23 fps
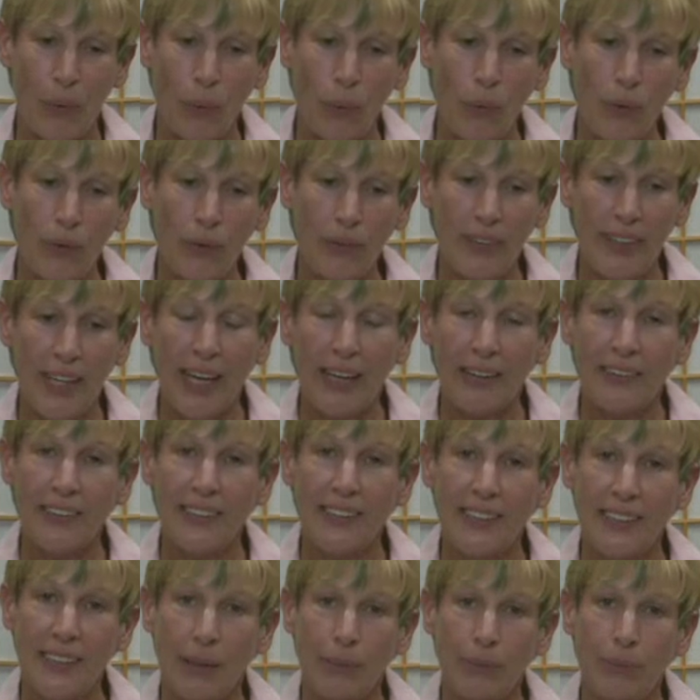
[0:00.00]
or
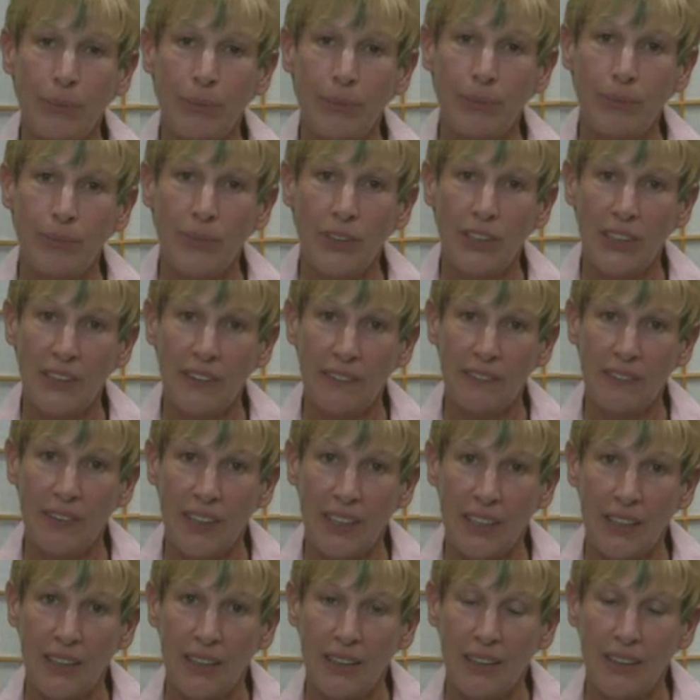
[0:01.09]

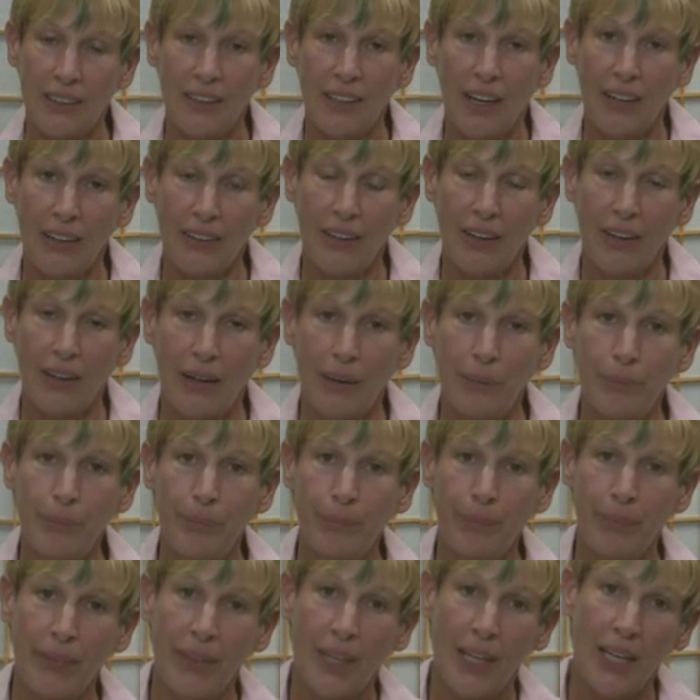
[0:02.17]
LCMTV.com
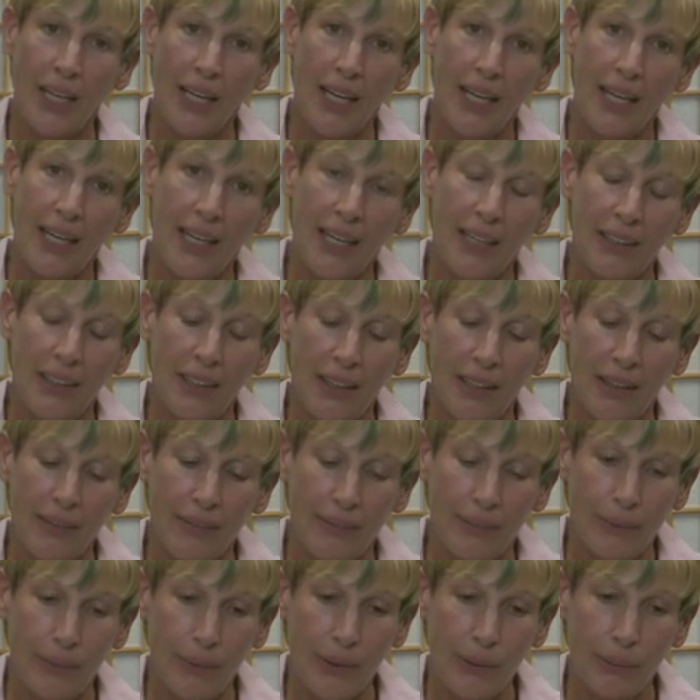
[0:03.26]
and uh,
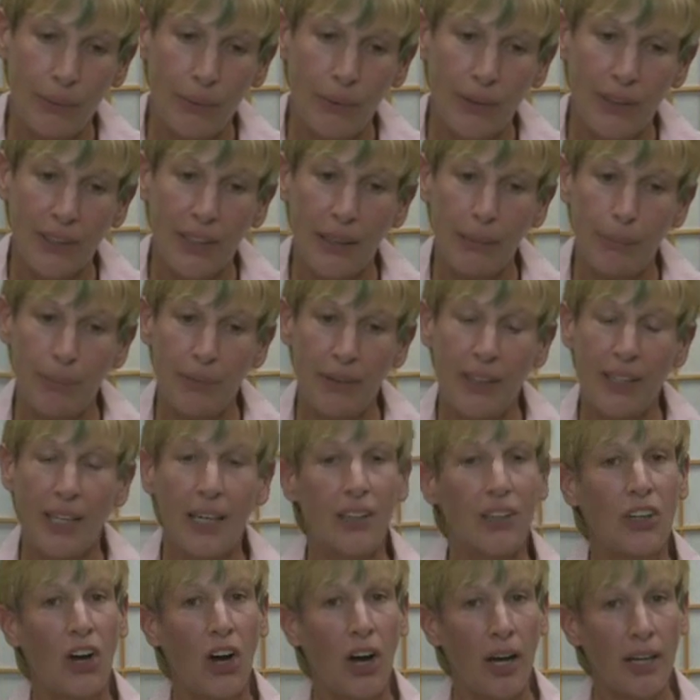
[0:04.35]
we will keep the
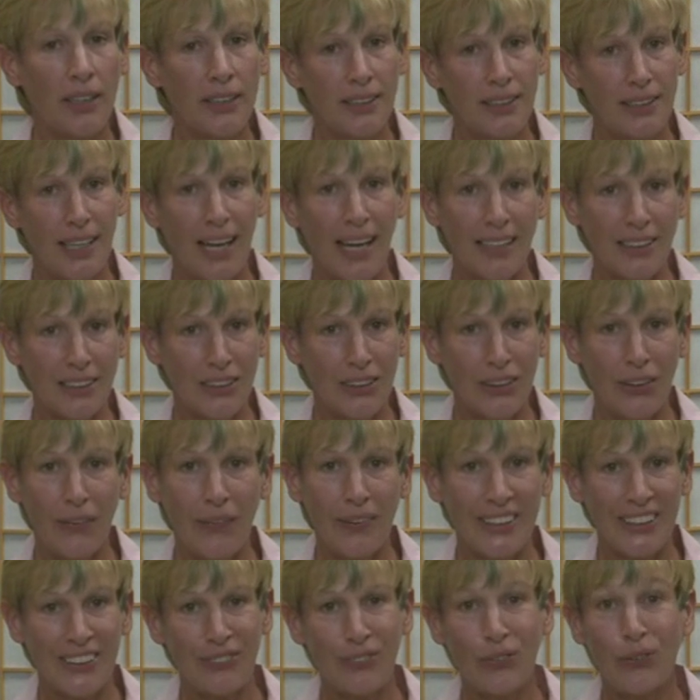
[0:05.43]
cost as low
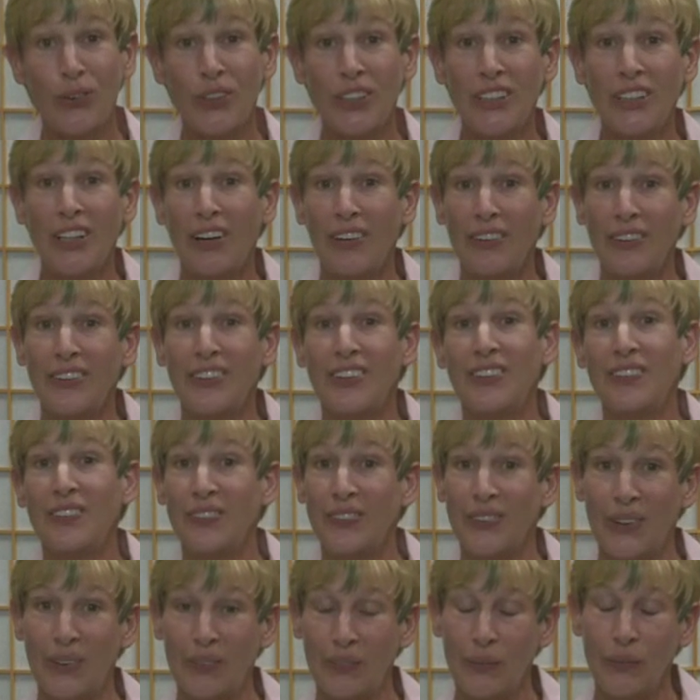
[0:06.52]
as $40
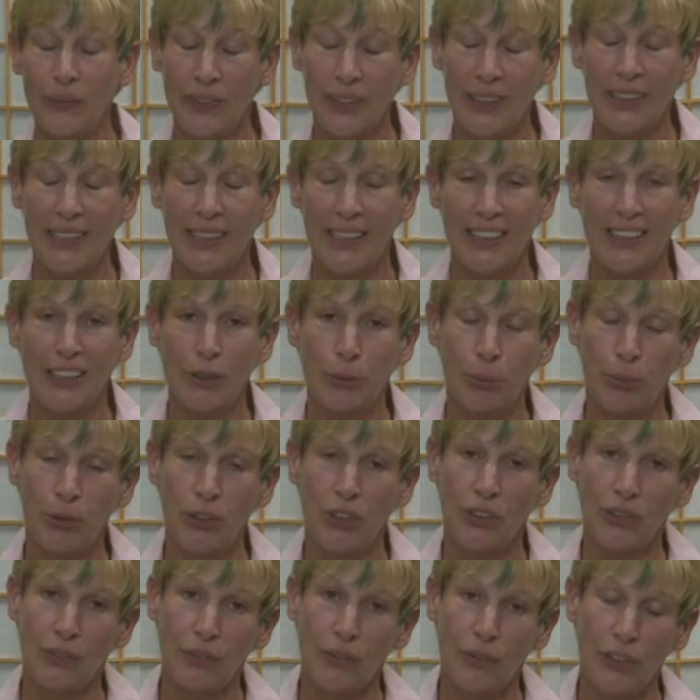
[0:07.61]
for a really nice
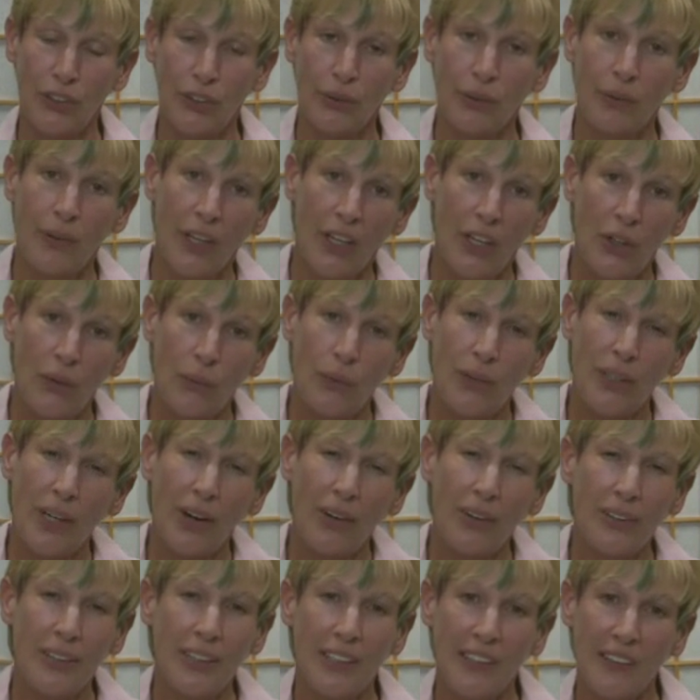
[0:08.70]
commercial for you. We
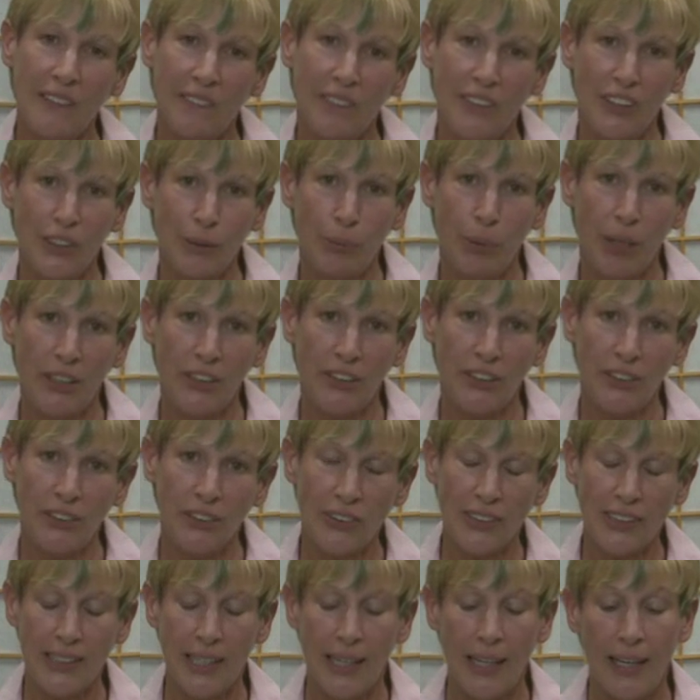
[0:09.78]
are looking for
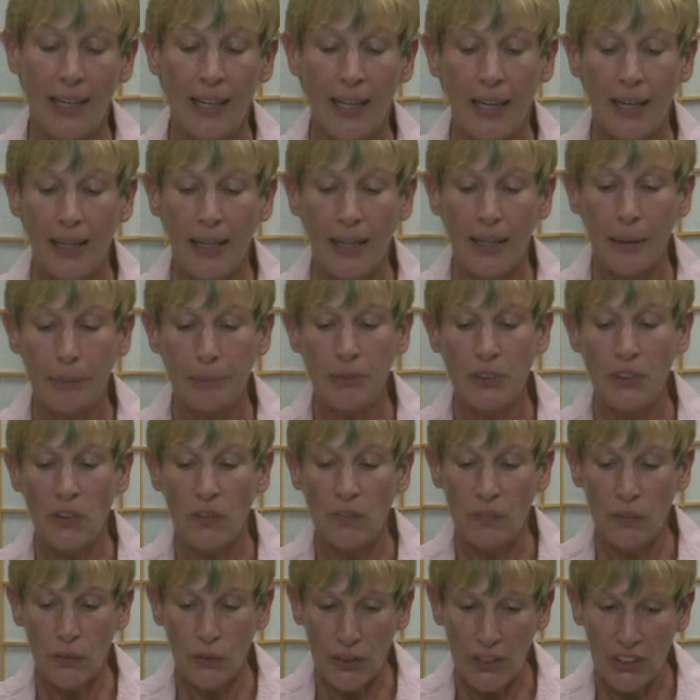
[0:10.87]
sponsors, um, so if
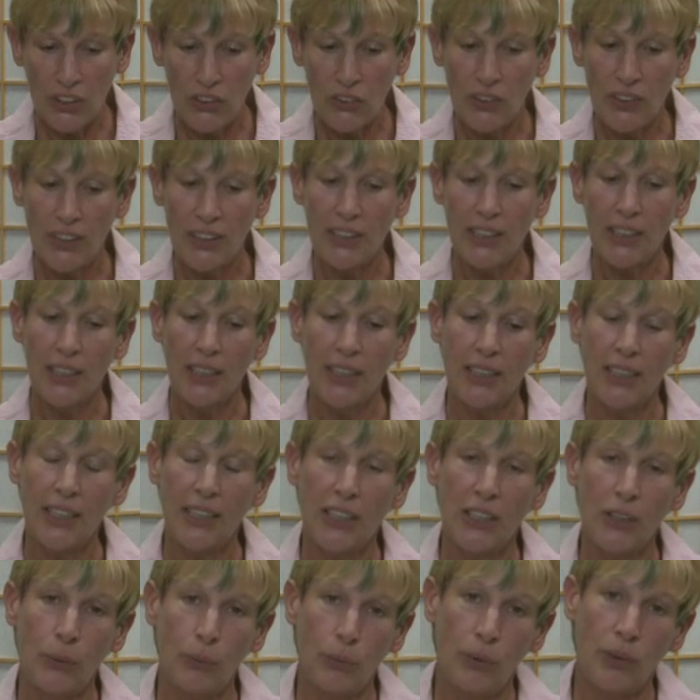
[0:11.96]
you're interested in
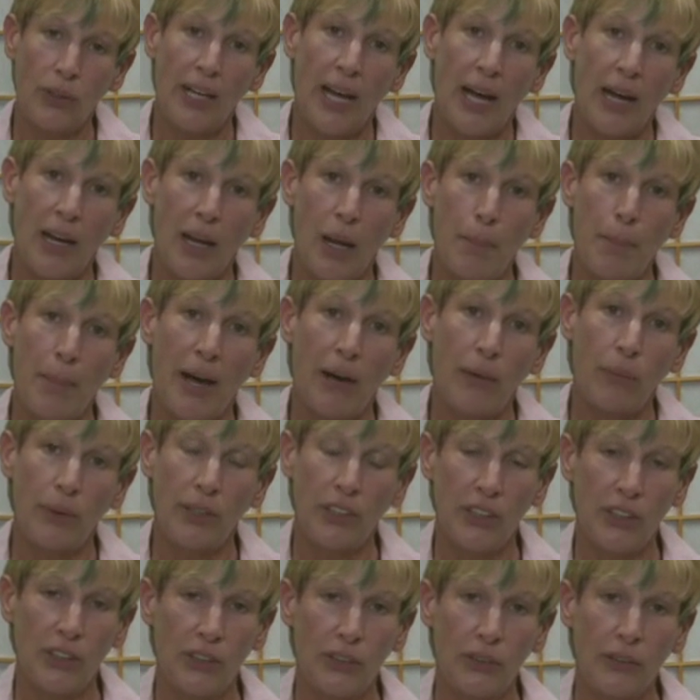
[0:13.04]
getting word out about what
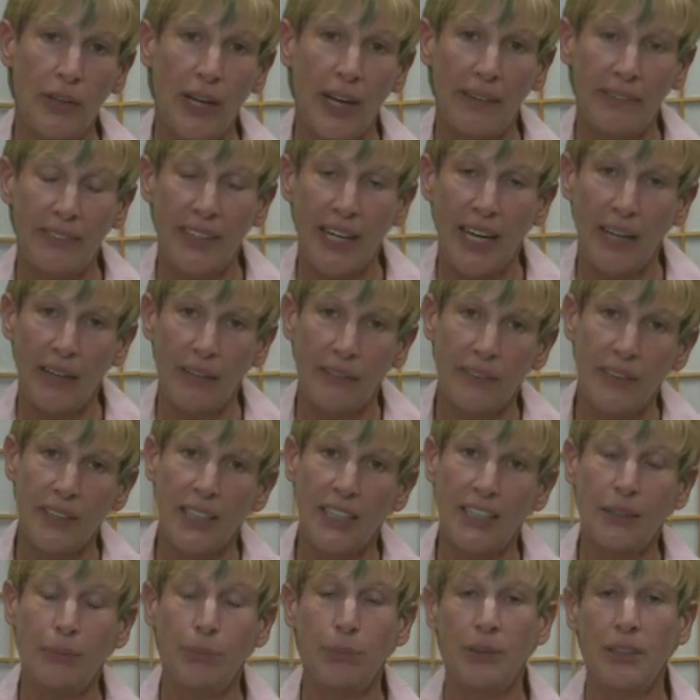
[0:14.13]
you have to
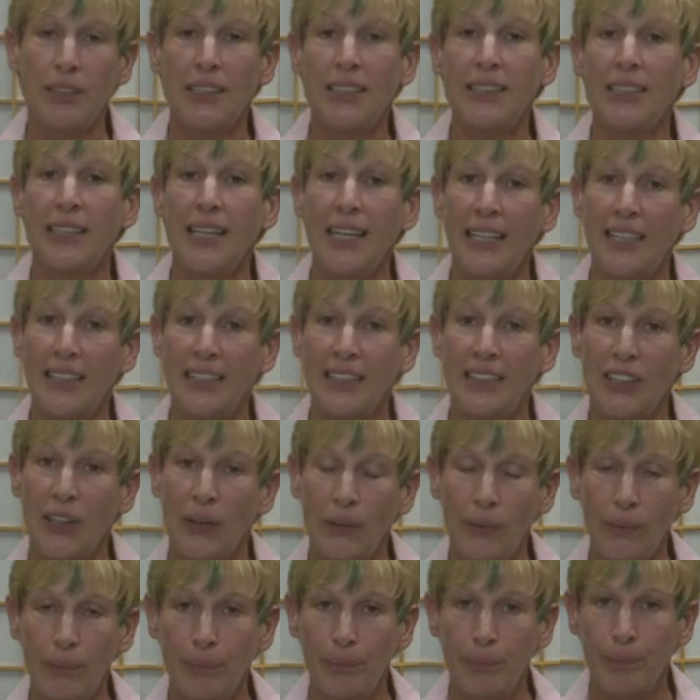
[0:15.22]
advertise, please let us
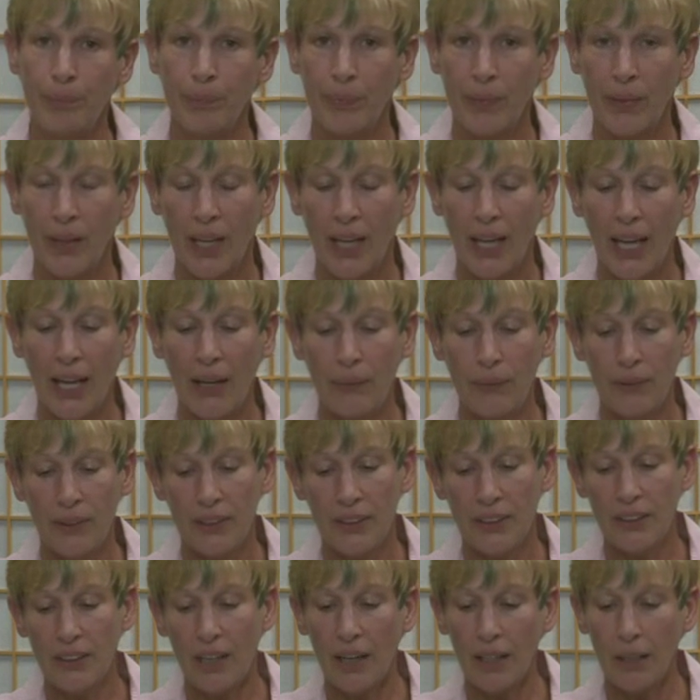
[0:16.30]
know, and we
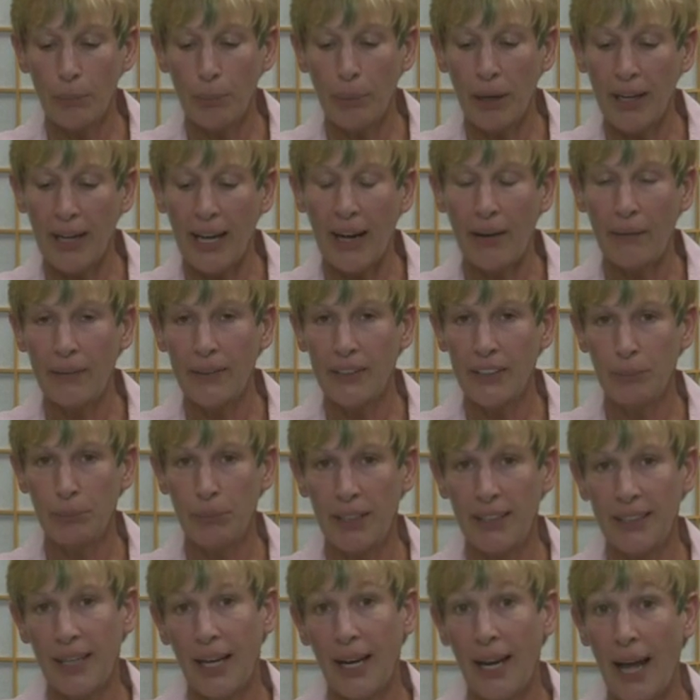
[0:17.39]
can talk about how we can
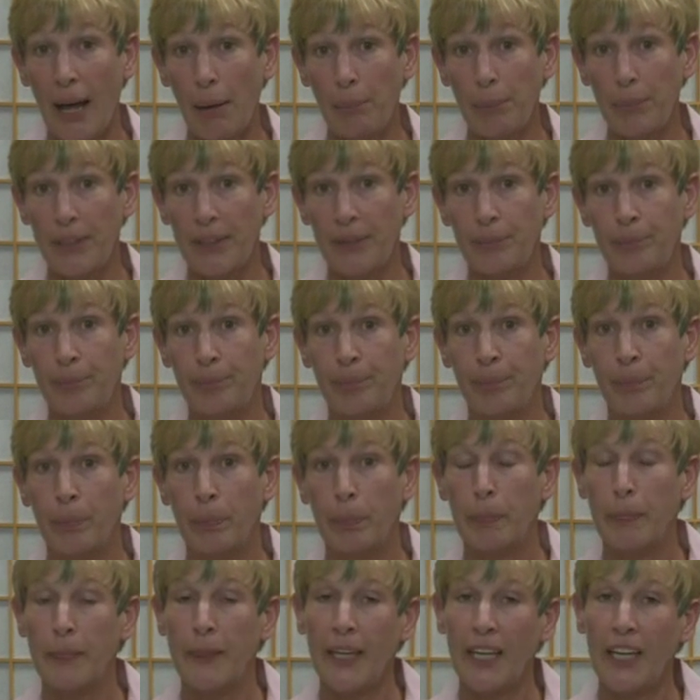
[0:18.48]
make that happen.
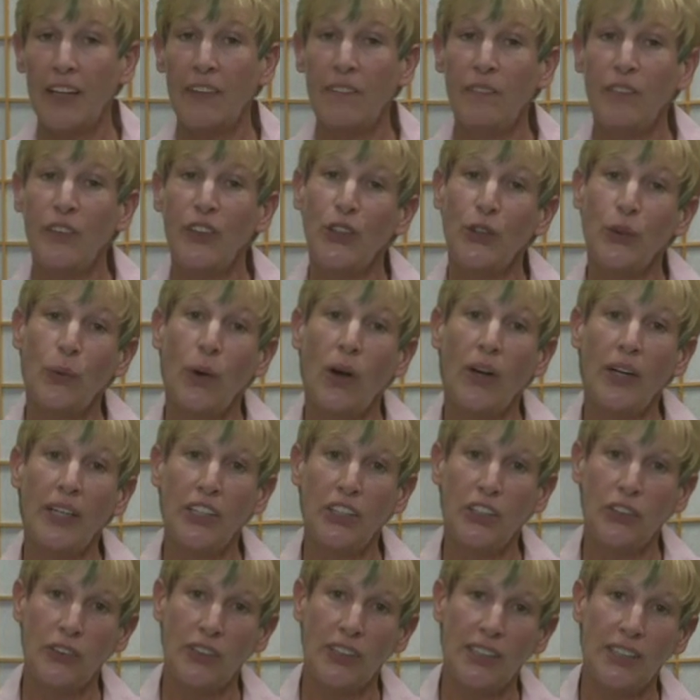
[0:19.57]
If you are
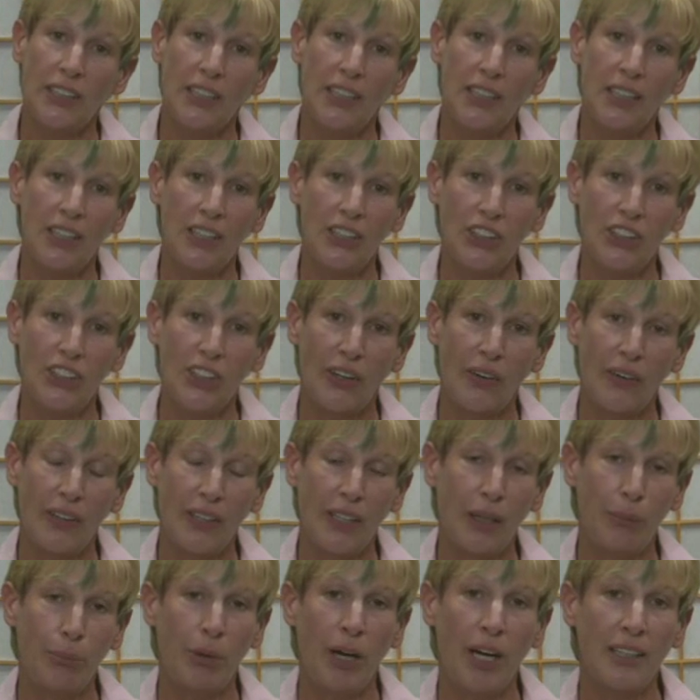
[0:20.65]
interested in sharing
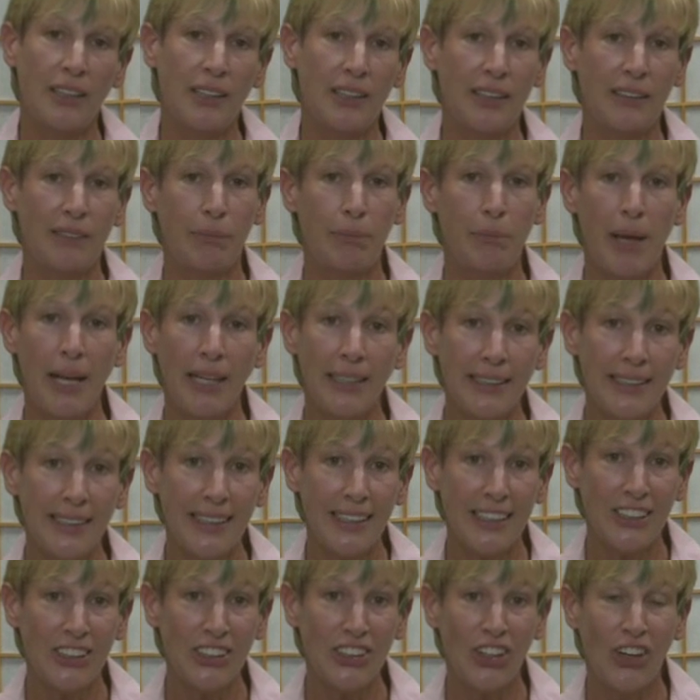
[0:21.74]
a positive
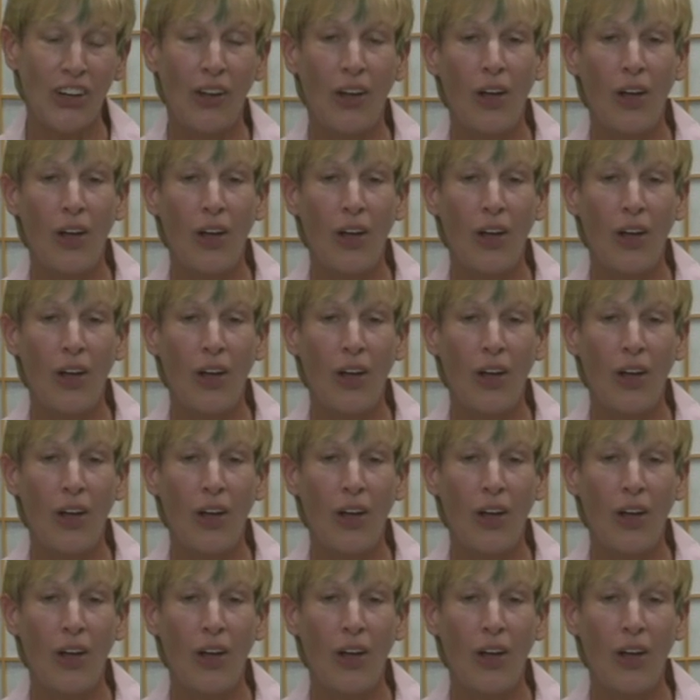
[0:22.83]
message,